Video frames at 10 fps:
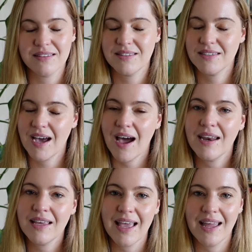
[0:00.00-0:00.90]

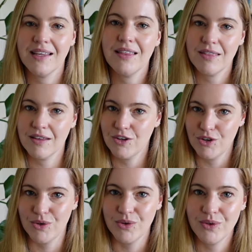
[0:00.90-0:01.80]
starting anything
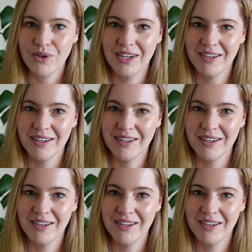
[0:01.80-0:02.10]
new